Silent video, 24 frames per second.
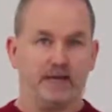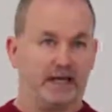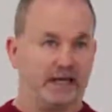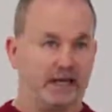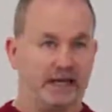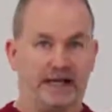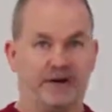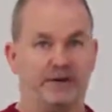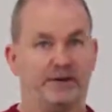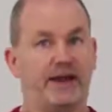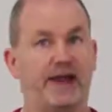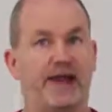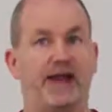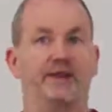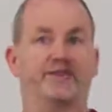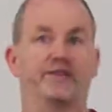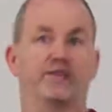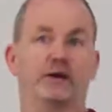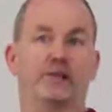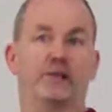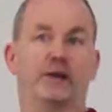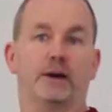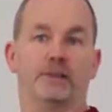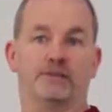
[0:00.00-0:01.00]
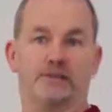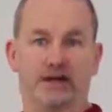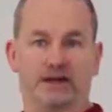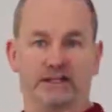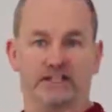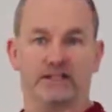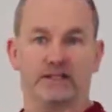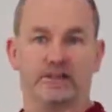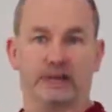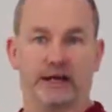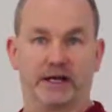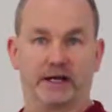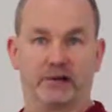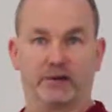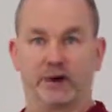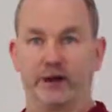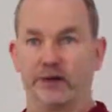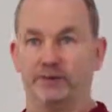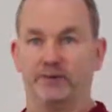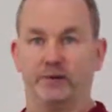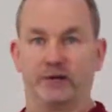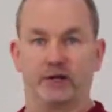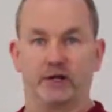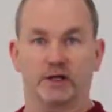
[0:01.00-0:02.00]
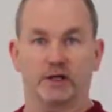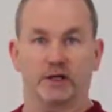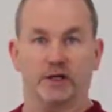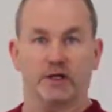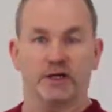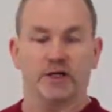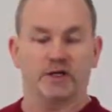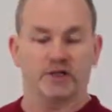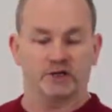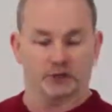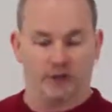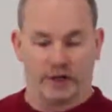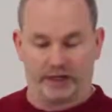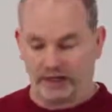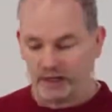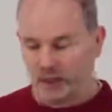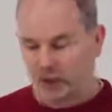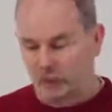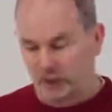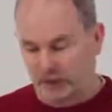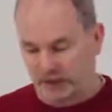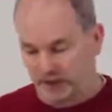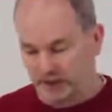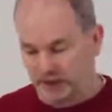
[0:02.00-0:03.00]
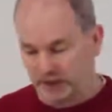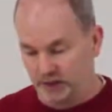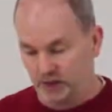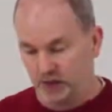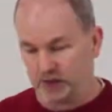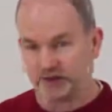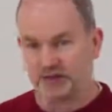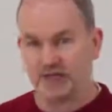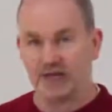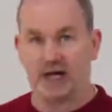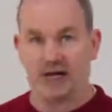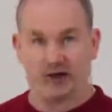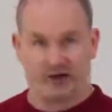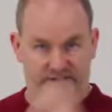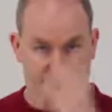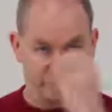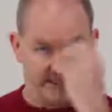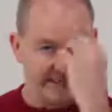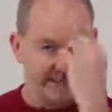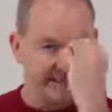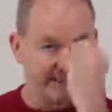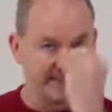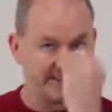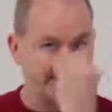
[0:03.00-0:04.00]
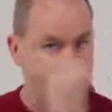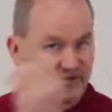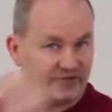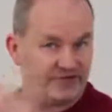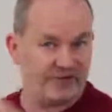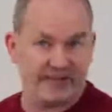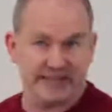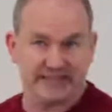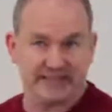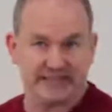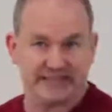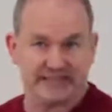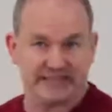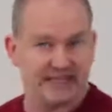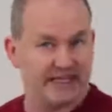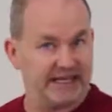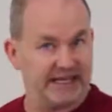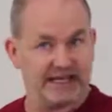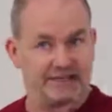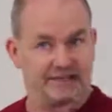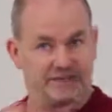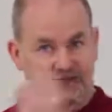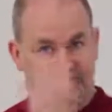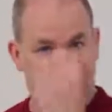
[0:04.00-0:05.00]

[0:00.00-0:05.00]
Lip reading: and I would have them up next to my grade book so I could quickly look down, because I can see faces and names.